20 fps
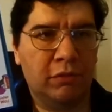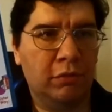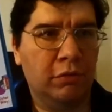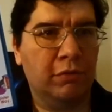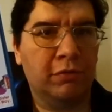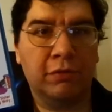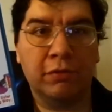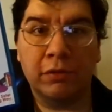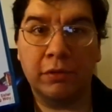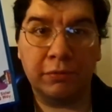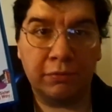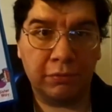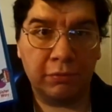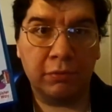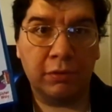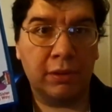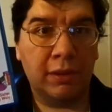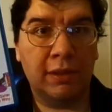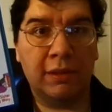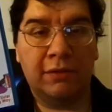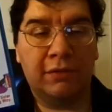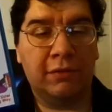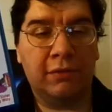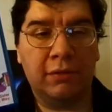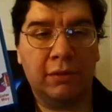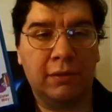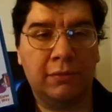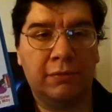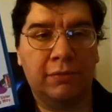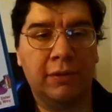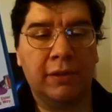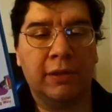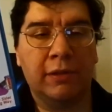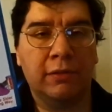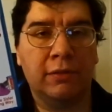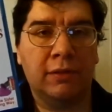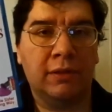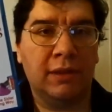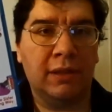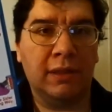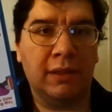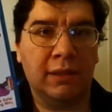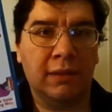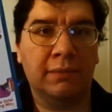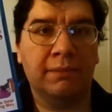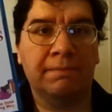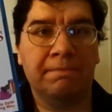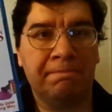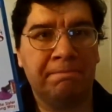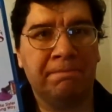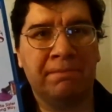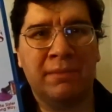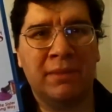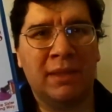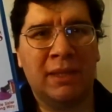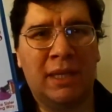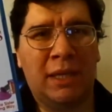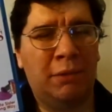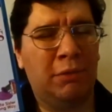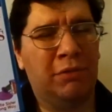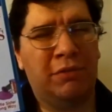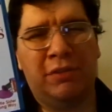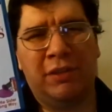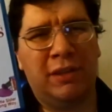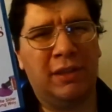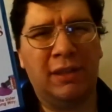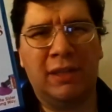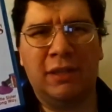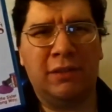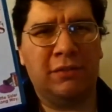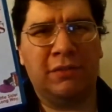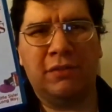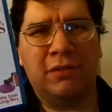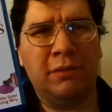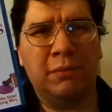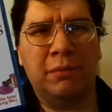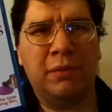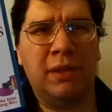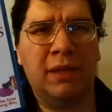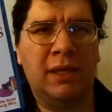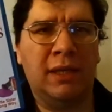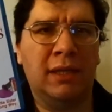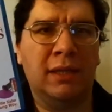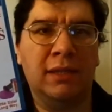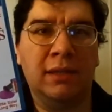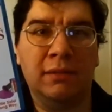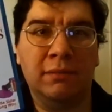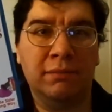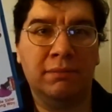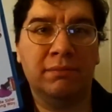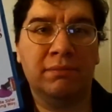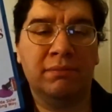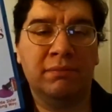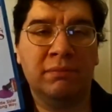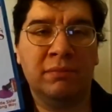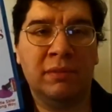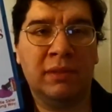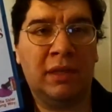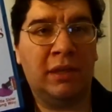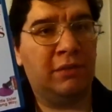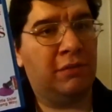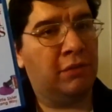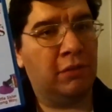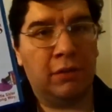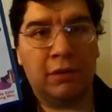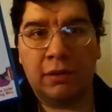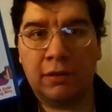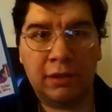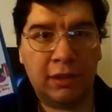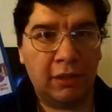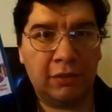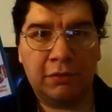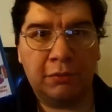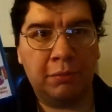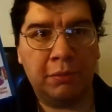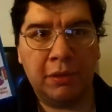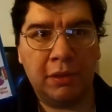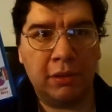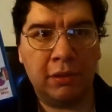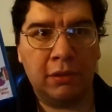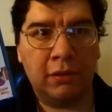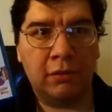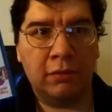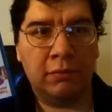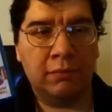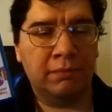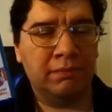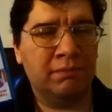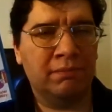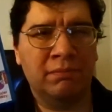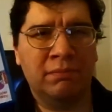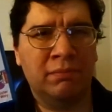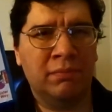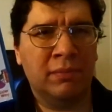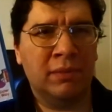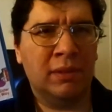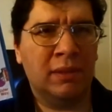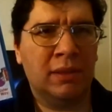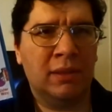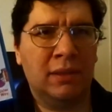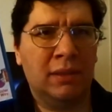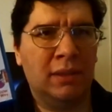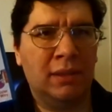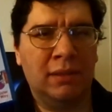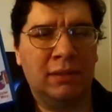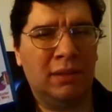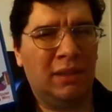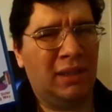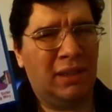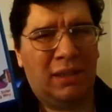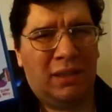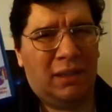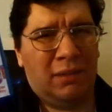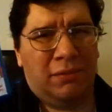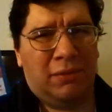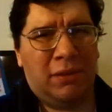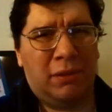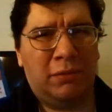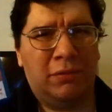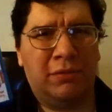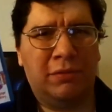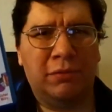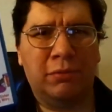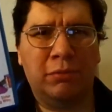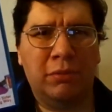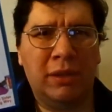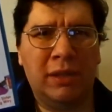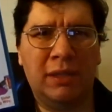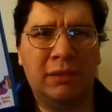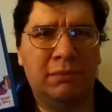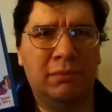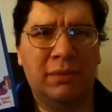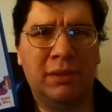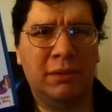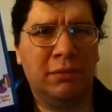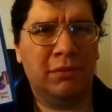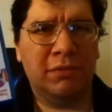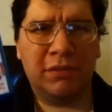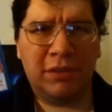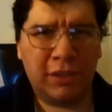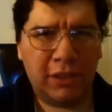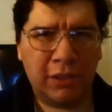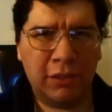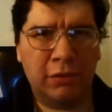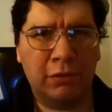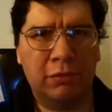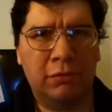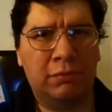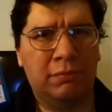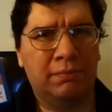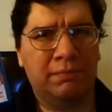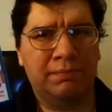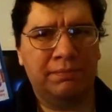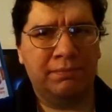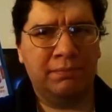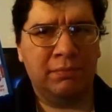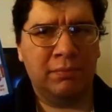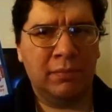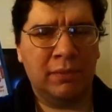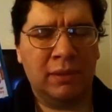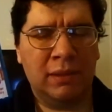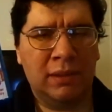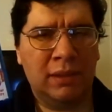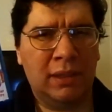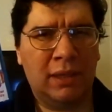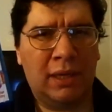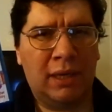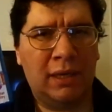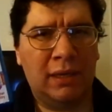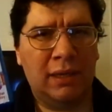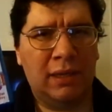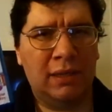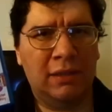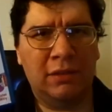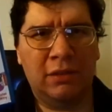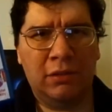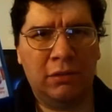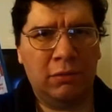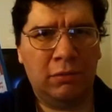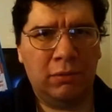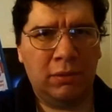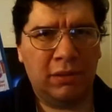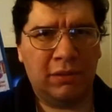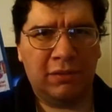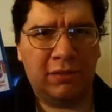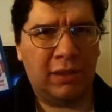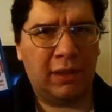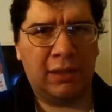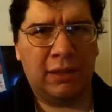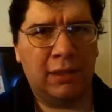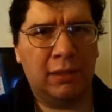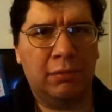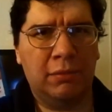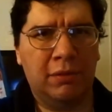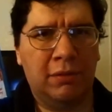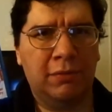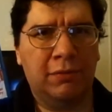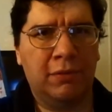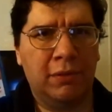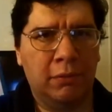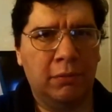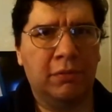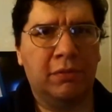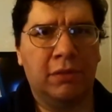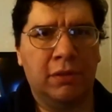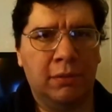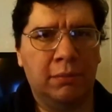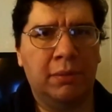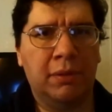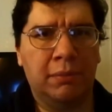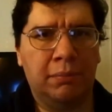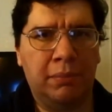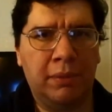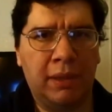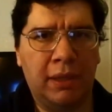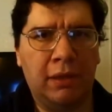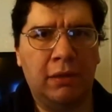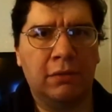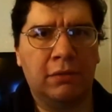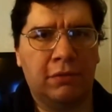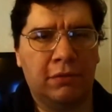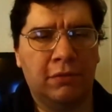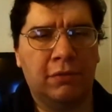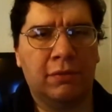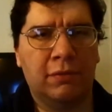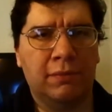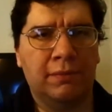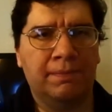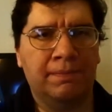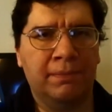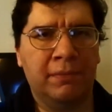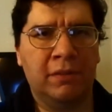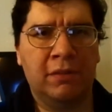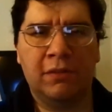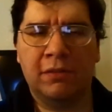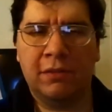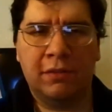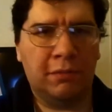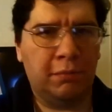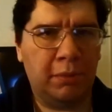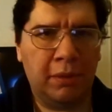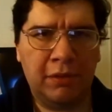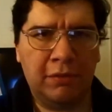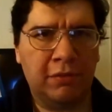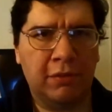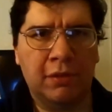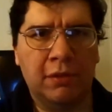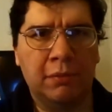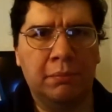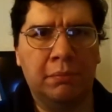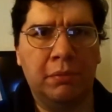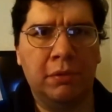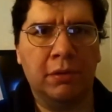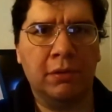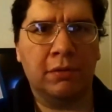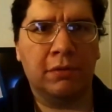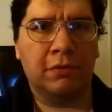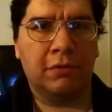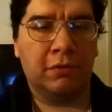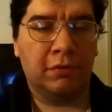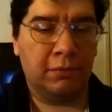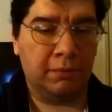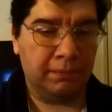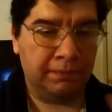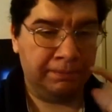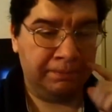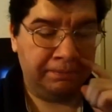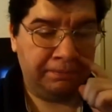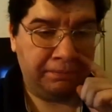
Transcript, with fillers: Toy Story 3, so I figured, yeah, I would check it out someday. And I saw it on HBO, and I, I thought it was sweet. It was cute. I, it knew exactly what the film was going to be about, since it's based on the books.